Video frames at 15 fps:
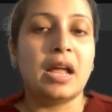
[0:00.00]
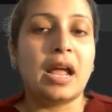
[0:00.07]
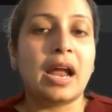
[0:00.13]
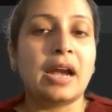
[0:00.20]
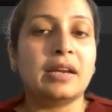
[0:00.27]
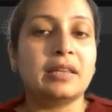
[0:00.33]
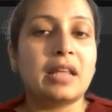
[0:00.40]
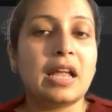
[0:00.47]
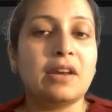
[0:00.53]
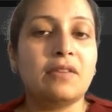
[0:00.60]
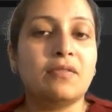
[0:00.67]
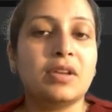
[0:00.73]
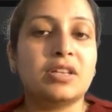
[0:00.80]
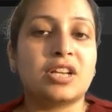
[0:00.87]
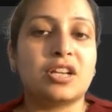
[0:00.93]
And then
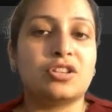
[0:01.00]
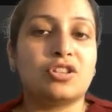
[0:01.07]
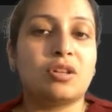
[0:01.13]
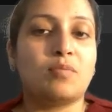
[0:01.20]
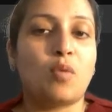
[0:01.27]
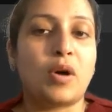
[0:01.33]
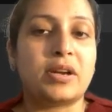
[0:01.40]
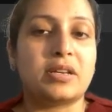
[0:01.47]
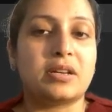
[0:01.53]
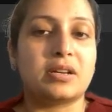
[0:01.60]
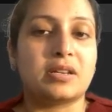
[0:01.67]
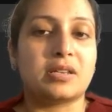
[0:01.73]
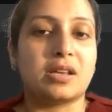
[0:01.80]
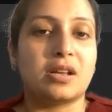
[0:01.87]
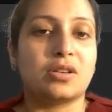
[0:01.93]
we change the
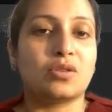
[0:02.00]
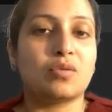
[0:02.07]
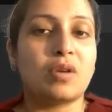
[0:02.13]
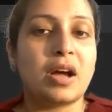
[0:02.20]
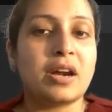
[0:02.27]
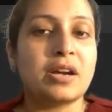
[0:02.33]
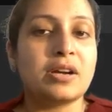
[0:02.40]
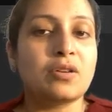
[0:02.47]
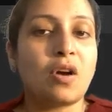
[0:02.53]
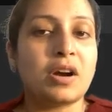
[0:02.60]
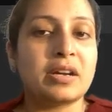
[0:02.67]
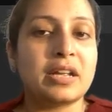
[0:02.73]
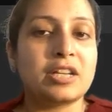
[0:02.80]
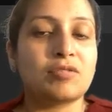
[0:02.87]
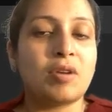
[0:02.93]
pointers. So
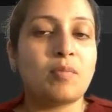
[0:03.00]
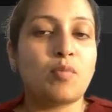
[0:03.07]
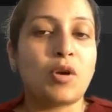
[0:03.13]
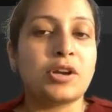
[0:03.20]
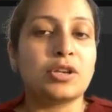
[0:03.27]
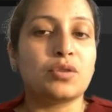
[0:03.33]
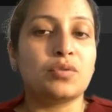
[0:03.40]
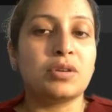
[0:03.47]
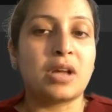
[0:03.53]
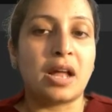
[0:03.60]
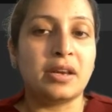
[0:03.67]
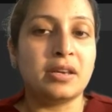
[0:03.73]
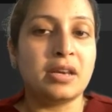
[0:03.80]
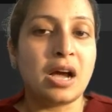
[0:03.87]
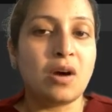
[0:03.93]
current.next will point to
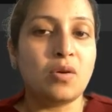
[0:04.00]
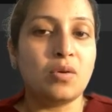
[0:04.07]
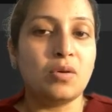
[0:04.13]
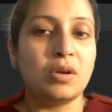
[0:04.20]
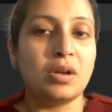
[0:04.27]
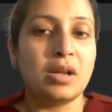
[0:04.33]
none now.